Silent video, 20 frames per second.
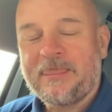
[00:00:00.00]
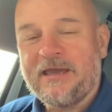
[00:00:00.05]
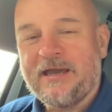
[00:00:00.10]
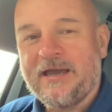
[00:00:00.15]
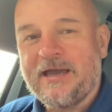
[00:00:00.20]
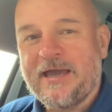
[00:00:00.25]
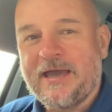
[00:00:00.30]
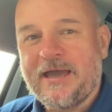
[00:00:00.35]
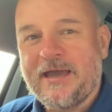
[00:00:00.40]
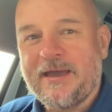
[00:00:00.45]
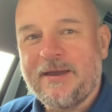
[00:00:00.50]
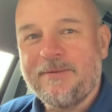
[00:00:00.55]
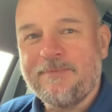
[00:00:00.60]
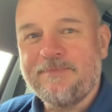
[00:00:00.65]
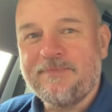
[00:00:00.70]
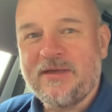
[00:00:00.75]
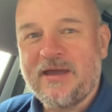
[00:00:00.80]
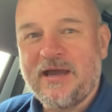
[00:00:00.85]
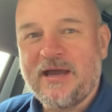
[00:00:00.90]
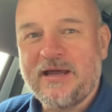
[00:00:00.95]

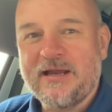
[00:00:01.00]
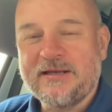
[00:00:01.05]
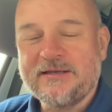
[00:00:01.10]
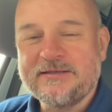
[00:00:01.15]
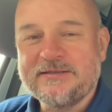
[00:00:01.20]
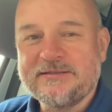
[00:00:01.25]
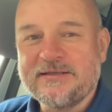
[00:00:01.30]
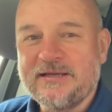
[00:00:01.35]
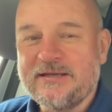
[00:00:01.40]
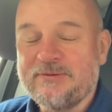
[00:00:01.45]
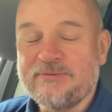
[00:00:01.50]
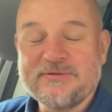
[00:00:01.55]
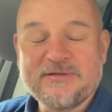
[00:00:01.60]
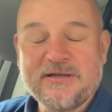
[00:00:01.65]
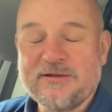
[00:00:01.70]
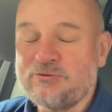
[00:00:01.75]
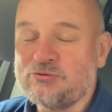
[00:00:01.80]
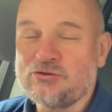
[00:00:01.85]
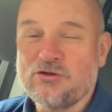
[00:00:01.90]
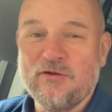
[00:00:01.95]

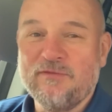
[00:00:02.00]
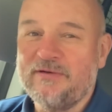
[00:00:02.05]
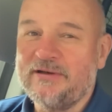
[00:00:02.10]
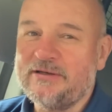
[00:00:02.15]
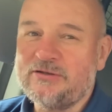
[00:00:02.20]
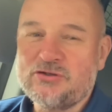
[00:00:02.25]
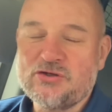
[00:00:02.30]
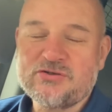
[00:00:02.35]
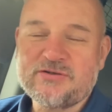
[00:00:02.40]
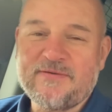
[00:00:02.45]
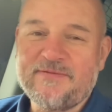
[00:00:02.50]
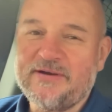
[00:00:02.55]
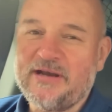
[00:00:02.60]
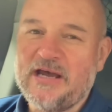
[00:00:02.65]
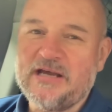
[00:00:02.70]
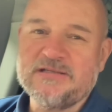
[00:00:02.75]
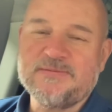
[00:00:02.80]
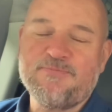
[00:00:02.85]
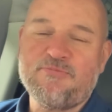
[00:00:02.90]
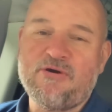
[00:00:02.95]
It was lovely. Just have a
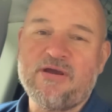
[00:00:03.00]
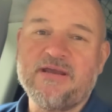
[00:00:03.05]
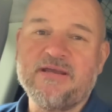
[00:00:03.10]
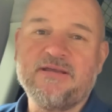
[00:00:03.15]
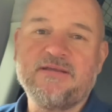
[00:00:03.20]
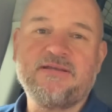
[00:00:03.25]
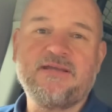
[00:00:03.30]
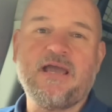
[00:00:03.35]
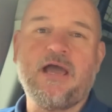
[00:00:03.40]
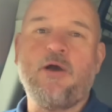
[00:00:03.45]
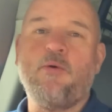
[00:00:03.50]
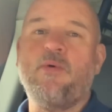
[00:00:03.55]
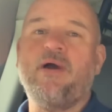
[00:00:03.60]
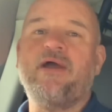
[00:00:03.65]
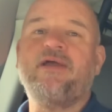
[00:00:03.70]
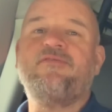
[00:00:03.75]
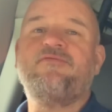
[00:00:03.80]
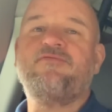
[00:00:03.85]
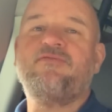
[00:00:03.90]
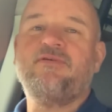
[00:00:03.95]
nice break, get
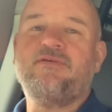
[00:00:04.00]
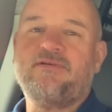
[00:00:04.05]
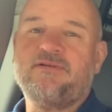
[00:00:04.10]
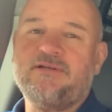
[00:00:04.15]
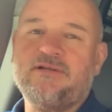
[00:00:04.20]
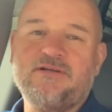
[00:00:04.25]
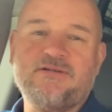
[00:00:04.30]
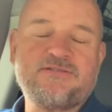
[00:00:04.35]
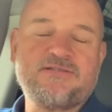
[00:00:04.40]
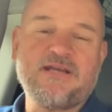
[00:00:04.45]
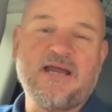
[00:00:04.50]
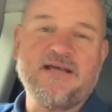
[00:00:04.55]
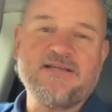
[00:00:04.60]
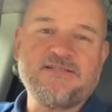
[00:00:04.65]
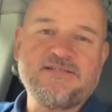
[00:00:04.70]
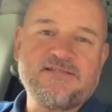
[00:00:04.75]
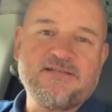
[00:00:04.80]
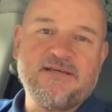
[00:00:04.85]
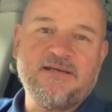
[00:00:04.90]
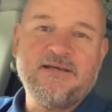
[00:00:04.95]
away. It's
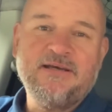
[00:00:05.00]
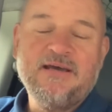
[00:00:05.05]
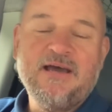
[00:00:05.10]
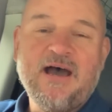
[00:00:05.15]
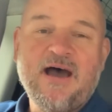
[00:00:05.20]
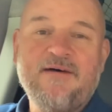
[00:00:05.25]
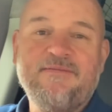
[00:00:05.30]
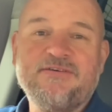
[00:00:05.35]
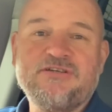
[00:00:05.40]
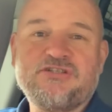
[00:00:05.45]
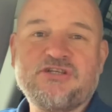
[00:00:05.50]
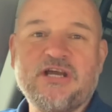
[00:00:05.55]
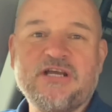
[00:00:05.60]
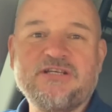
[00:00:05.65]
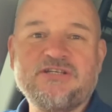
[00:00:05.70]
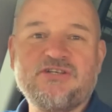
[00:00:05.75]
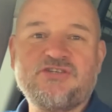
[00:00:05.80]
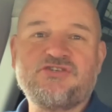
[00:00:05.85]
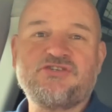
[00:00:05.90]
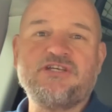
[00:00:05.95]
nice to have a
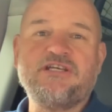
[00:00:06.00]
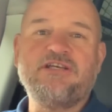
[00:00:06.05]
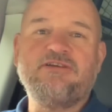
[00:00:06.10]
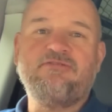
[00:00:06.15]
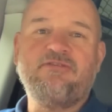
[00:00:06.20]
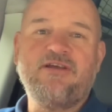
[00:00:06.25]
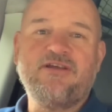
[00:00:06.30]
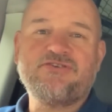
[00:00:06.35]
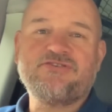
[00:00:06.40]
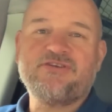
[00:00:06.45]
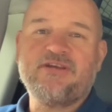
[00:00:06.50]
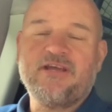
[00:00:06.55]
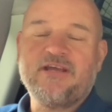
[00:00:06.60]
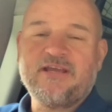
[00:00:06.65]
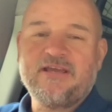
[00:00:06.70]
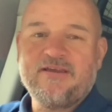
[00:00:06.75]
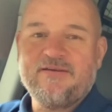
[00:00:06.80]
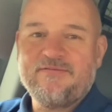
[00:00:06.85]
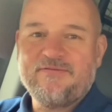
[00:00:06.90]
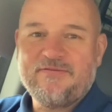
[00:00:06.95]
change of scenery, isn't it,
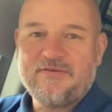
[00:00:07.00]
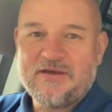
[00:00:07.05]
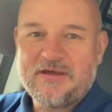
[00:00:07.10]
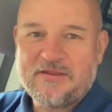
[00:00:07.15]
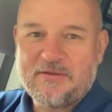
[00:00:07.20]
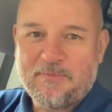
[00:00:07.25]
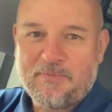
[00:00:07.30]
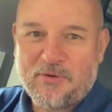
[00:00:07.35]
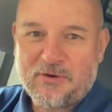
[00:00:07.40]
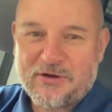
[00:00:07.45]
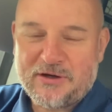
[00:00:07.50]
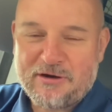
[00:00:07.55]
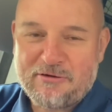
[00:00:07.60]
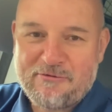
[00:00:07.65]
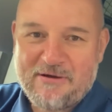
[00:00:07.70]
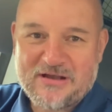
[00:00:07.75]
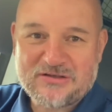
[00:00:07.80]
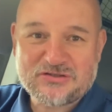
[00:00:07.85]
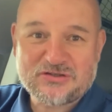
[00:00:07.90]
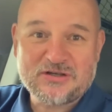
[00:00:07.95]
and give the body a
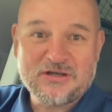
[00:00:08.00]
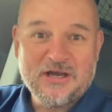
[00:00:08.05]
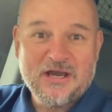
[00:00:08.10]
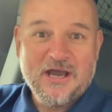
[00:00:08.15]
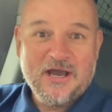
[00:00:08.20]
rest.